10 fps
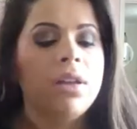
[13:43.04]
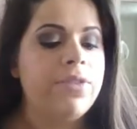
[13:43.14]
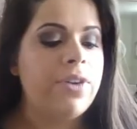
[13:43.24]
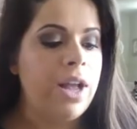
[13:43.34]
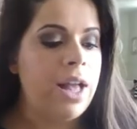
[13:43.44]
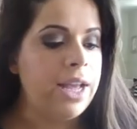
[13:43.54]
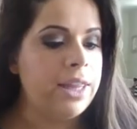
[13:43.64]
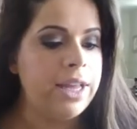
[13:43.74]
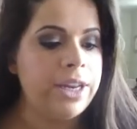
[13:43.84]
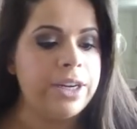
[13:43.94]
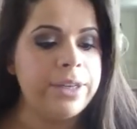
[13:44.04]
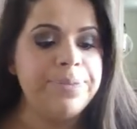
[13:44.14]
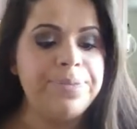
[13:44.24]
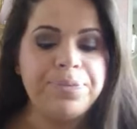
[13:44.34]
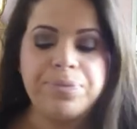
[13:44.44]
For a
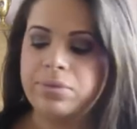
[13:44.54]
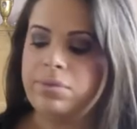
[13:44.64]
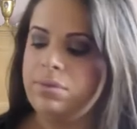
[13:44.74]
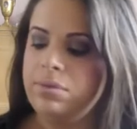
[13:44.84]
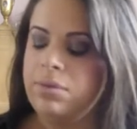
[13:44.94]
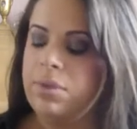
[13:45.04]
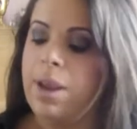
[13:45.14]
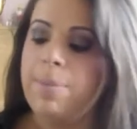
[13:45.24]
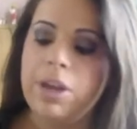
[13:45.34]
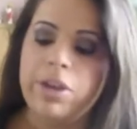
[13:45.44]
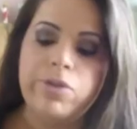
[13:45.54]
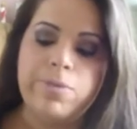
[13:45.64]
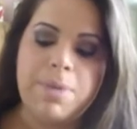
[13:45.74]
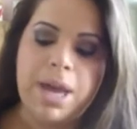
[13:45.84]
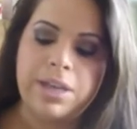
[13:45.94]
highlighter, I'm going to use
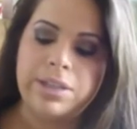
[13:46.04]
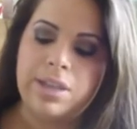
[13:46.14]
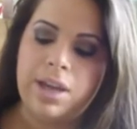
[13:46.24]
MAC's